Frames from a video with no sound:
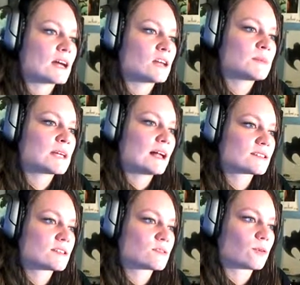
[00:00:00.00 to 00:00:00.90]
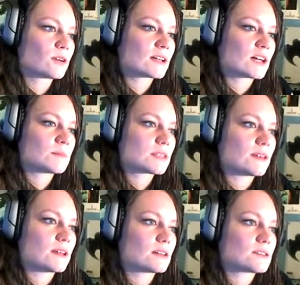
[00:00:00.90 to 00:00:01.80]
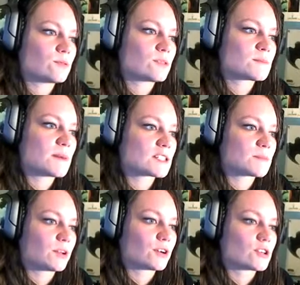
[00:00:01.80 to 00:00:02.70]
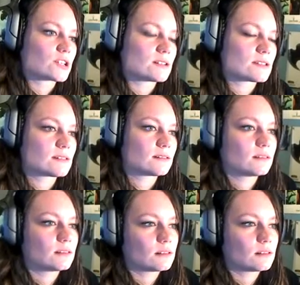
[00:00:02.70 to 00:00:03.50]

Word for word: Adam is ordered to come to Theta as soon as possible urgent.